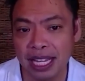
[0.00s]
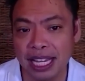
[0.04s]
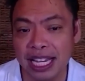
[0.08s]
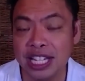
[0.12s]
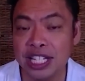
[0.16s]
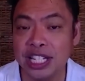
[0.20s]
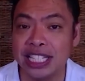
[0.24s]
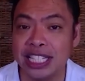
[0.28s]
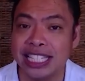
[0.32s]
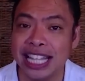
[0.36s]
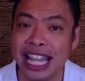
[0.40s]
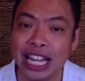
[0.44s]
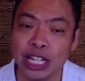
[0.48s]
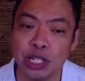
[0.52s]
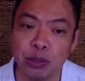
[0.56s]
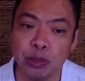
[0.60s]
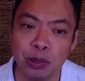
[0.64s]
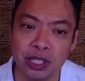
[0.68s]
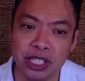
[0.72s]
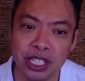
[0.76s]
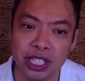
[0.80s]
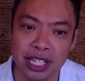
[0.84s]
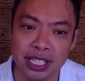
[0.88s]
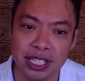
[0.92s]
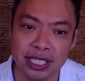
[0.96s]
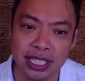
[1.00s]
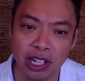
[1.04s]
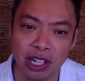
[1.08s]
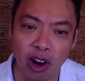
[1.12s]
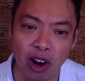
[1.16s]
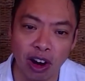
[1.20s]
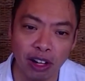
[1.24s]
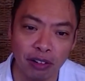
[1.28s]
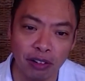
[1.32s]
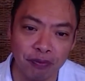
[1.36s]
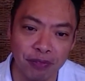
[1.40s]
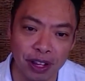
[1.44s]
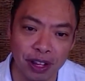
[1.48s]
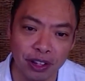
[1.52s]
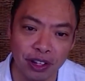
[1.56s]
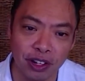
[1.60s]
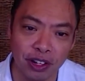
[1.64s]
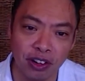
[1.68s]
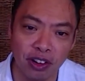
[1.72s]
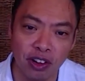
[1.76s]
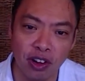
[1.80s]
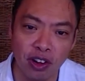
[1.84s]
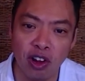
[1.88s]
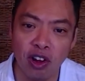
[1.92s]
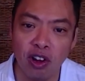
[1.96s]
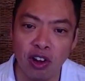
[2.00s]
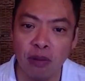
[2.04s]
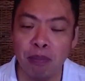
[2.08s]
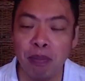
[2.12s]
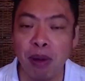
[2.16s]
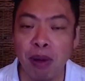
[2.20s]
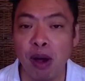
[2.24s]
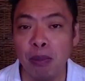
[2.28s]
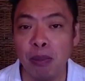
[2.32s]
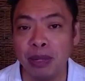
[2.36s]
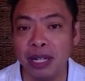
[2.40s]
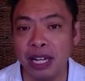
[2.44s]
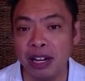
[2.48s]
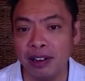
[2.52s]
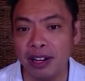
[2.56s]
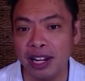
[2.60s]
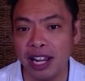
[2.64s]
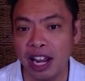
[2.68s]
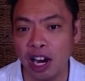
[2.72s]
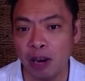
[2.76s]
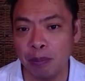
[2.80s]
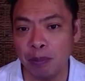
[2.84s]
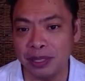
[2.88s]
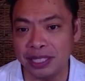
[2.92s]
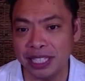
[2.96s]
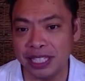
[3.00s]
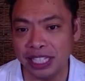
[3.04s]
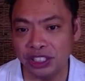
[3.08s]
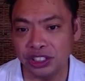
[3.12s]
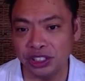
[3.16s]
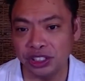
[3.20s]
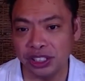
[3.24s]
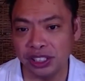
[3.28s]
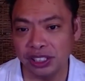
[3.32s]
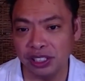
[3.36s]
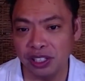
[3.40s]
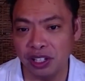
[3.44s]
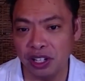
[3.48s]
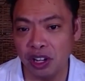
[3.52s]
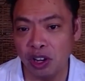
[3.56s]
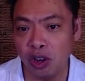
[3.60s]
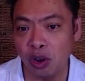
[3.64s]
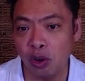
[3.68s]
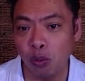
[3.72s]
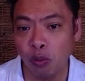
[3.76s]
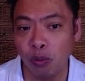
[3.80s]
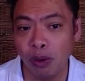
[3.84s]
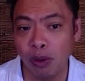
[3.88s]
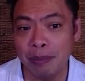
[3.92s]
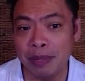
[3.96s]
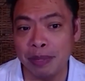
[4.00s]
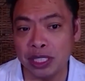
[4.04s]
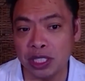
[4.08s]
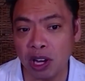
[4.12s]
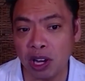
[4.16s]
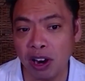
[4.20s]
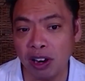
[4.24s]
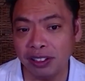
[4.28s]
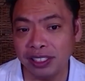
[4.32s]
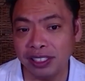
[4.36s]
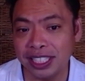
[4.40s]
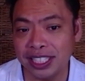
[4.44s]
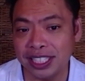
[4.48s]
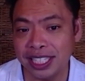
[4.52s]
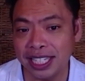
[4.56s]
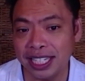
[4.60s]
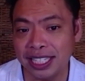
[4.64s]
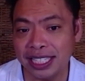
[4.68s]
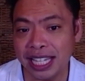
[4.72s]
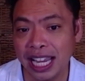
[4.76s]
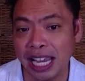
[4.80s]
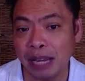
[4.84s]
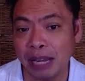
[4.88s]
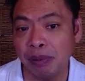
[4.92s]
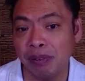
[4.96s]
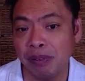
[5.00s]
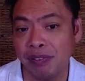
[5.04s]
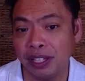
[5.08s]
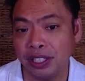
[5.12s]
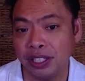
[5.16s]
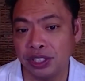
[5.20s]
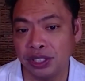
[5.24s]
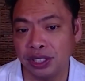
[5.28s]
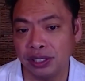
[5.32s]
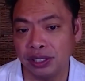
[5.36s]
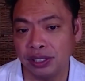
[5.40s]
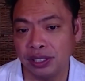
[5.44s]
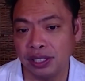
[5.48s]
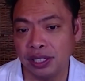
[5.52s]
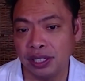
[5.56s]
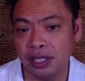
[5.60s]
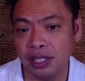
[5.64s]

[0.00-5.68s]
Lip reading: She has expertise in heart failure, pulmonary hypertension, women's heart disease and prevention,